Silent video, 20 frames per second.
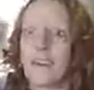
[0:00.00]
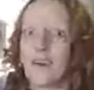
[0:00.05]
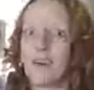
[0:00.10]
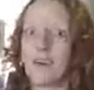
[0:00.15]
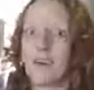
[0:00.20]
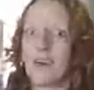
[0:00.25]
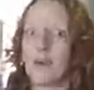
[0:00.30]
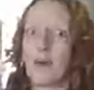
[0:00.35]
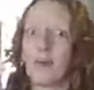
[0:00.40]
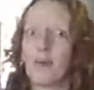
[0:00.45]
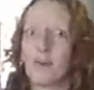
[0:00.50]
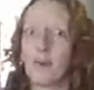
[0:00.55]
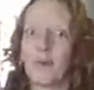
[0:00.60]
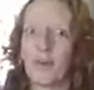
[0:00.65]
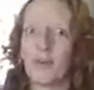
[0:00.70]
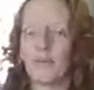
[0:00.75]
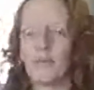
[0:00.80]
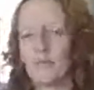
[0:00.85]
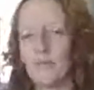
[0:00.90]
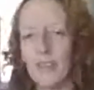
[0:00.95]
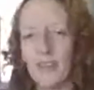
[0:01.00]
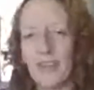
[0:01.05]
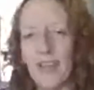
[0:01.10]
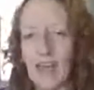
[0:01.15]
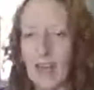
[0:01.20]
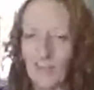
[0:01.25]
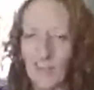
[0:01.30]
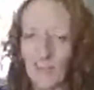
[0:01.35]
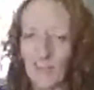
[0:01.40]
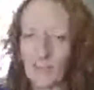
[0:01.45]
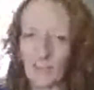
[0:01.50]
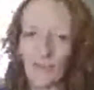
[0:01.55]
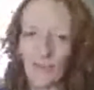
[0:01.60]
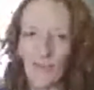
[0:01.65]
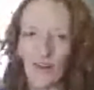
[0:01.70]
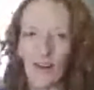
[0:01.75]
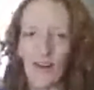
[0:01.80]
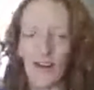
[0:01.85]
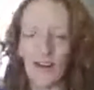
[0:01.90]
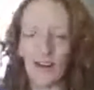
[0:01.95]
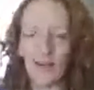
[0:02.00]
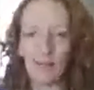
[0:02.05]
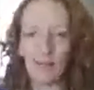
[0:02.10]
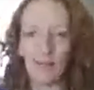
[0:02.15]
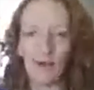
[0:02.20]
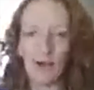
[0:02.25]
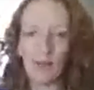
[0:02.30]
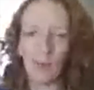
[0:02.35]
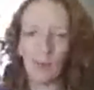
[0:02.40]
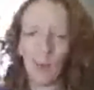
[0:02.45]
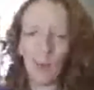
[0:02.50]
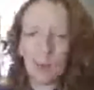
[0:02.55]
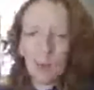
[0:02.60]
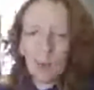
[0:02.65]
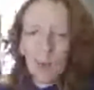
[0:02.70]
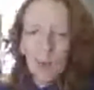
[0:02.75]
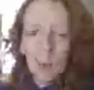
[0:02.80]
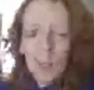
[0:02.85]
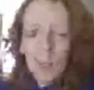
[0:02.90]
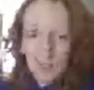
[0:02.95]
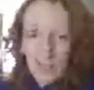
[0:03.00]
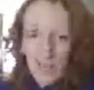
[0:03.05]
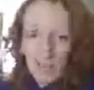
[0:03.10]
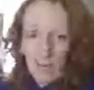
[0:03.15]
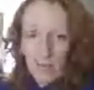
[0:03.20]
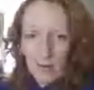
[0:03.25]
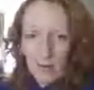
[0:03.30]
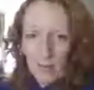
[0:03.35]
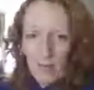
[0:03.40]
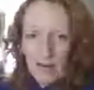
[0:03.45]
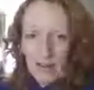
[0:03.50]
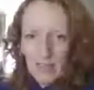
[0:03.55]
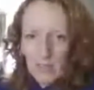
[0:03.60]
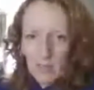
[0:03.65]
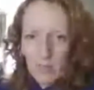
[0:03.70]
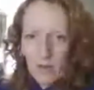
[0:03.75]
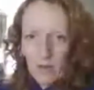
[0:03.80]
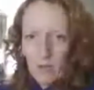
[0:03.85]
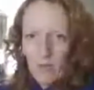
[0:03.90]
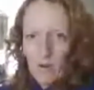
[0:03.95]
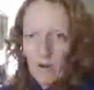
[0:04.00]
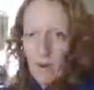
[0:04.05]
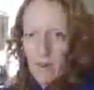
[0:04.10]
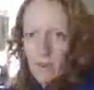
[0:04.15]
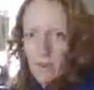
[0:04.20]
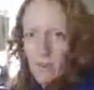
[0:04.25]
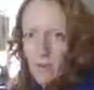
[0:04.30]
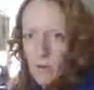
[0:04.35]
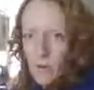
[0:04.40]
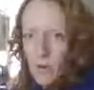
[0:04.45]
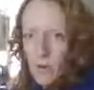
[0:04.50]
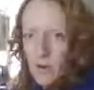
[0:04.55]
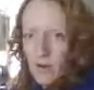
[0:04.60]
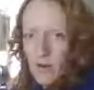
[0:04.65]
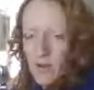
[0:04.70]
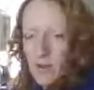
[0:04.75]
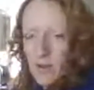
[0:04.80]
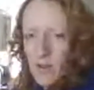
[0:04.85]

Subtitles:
okay, what am I doing? Everything was fine, but I'm going too steep on my backswing rather than I'm